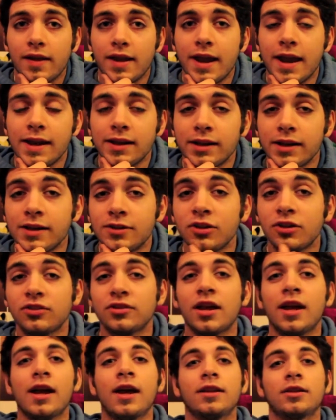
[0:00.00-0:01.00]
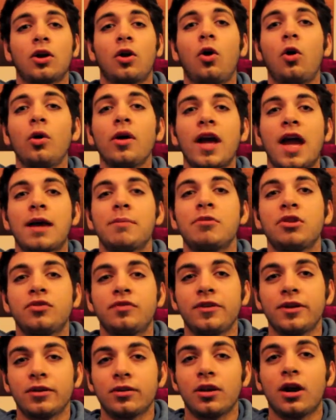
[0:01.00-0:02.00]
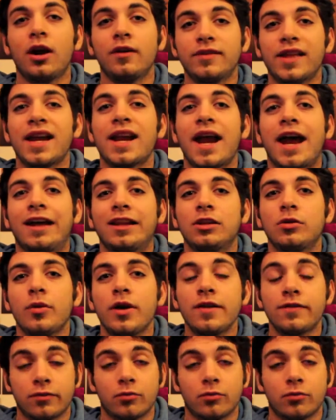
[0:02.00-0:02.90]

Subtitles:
and it just, the whole atmosphere of that alleyway,